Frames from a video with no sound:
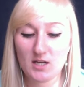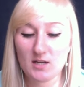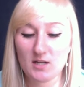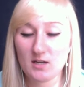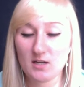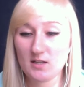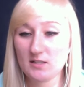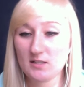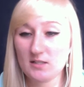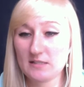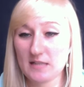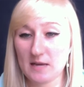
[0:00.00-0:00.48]

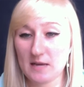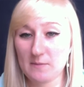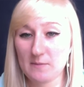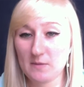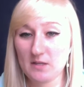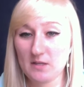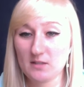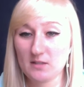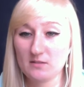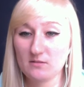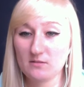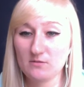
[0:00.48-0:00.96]

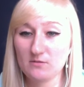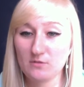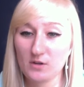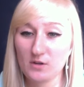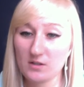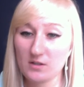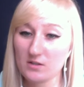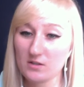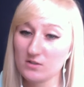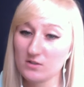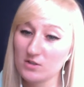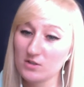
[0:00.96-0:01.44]
Simon, friend
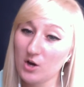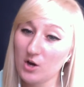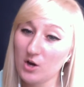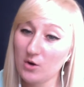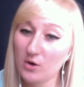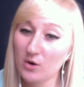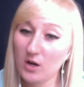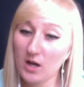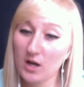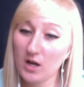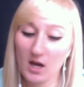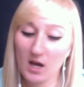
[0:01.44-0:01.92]
of the show.
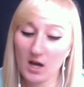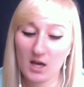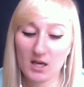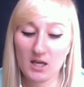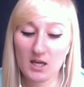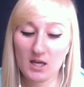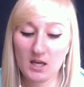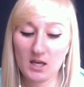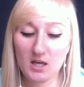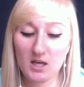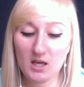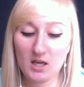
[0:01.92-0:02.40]

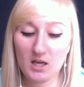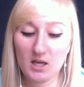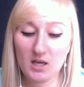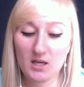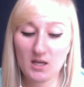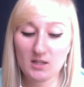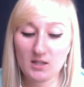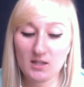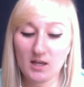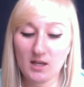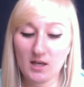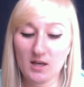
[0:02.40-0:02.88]

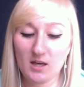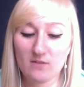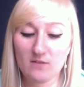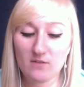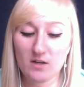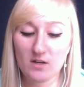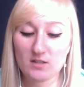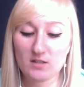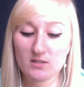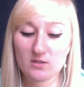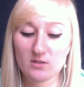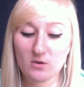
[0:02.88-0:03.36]
He gave
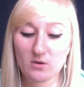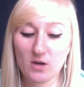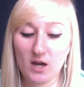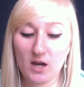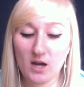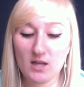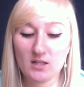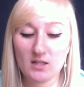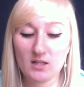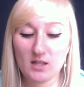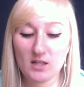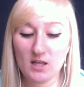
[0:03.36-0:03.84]
us so
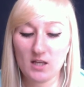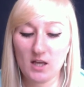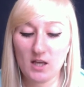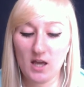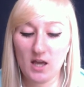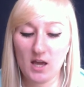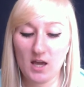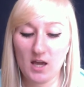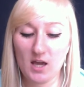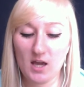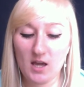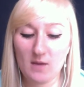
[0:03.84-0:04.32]
kindly
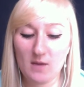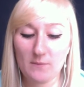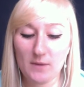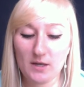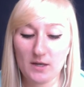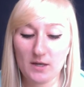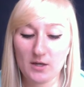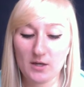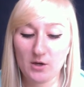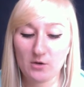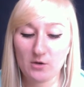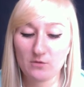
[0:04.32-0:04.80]
a
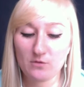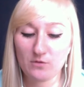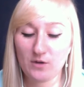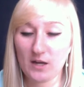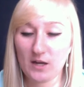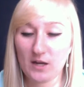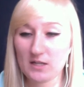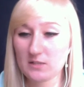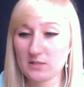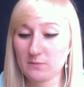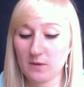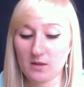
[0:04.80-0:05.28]
beta code for
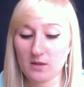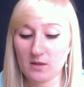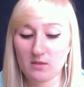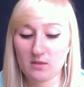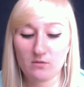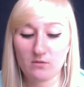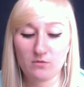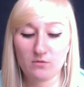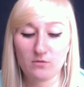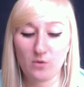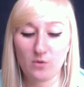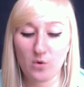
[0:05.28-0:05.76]
next month
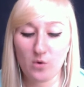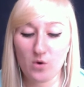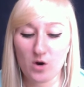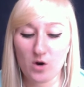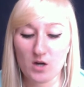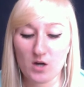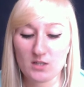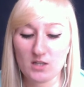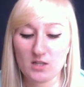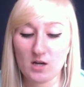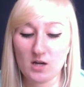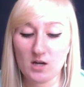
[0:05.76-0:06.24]

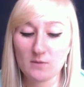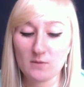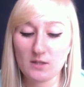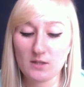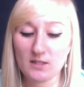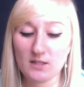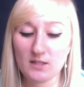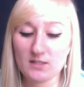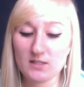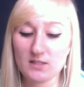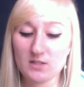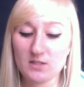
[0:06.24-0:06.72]
for Tom
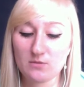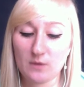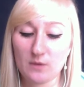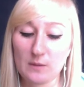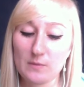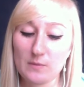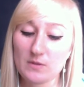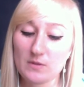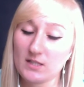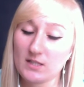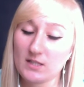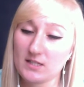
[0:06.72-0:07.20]
Clancy's
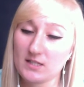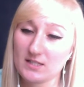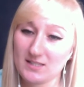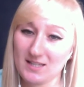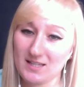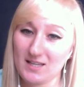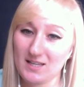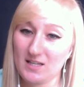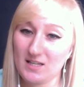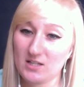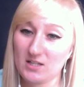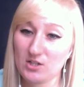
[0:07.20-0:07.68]
Rainbow Six
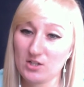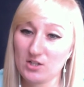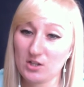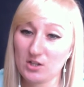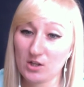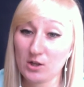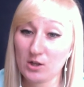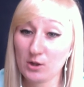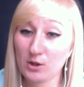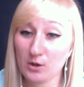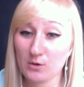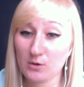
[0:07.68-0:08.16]
Siege, the
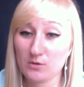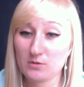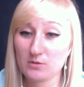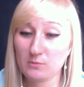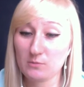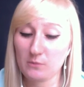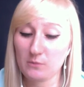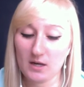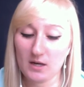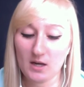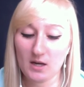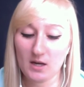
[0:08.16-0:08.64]
closed
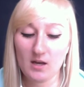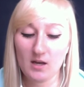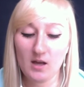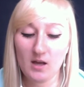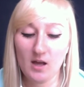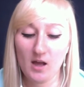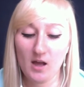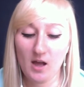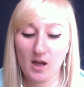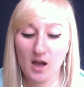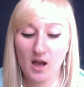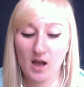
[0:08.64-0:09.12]
beta.
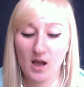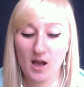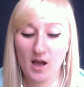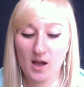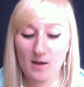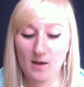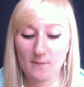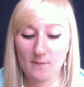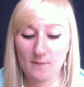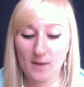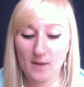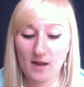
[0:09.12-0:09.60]

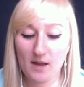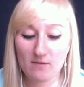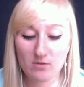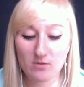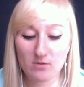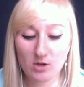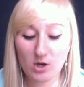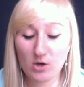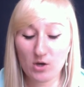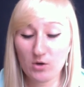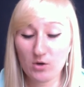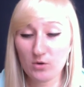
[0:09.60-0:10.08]
I have the
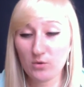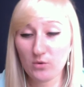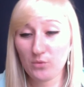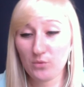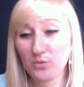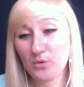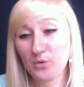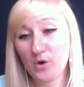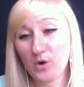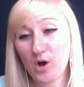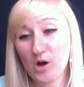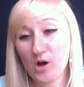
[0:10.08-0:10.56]
code.
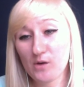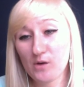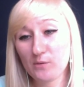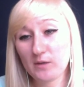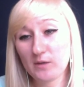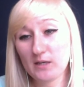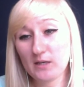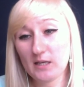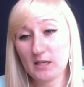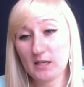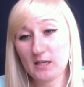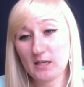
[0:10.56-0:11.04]
All we
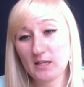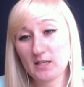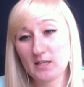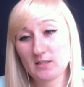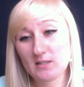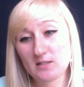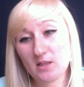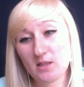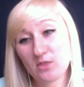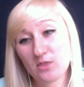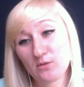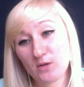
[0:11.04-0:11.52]
need
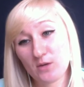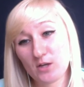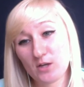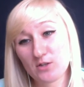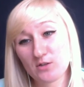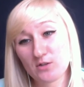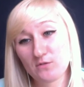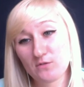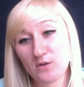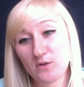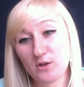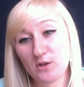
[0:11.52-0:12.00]
is
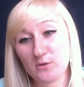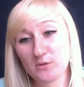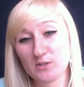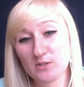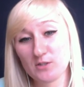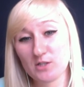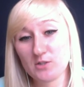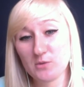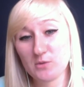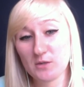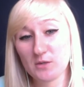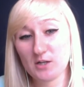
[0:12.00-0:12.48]
300 followers
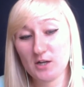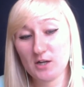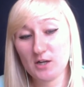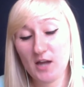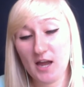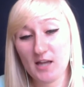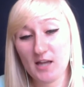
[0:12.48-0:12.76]
on Twitter, and